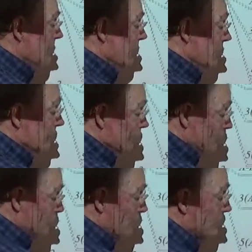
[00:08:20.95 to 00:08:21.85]
And it is
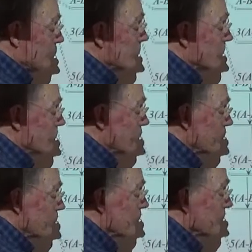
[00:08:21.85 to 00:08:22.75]
triply
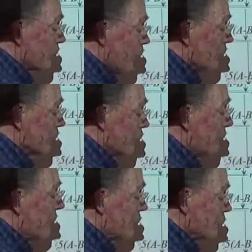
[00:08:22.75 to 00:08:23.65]
degenerate as far as the
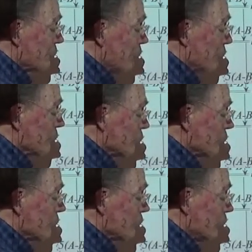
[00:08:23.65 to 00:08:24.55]
body frame is
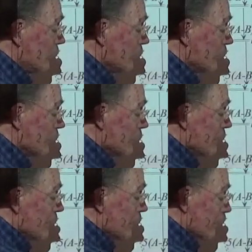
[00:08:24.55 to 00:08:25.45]
concerned.
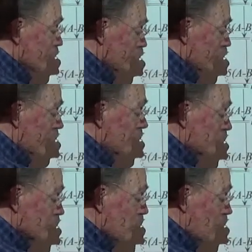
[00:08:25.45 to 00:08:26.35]
The
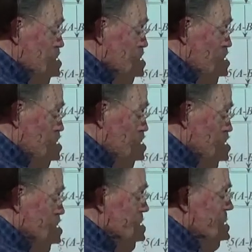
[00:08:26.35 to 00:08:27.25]
n quantum numbers,
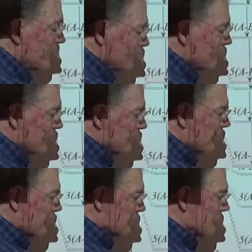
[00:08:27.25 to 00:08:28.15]
and n,
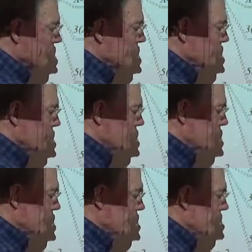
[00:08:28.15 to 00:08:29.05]
you see the
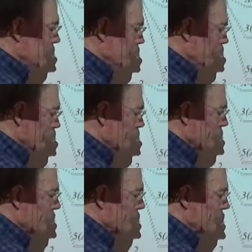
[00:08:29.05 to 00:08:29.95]
letter n used to
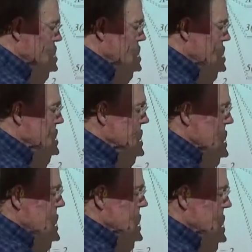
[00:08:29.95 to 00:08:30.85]
represent something that
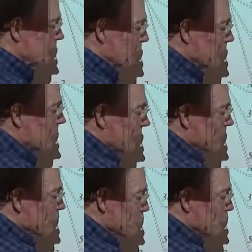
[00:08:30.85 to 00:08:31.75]
has to do with the
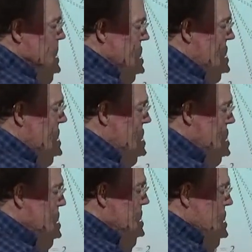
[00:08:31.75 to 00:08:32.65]
nuclei
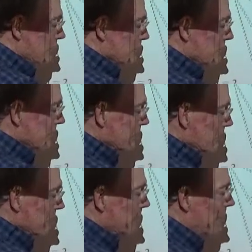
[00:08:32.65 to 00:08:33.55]
that make
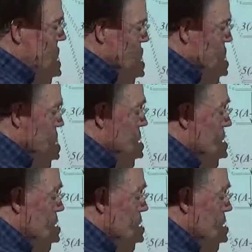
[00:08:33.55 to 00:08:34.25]
up a molecule.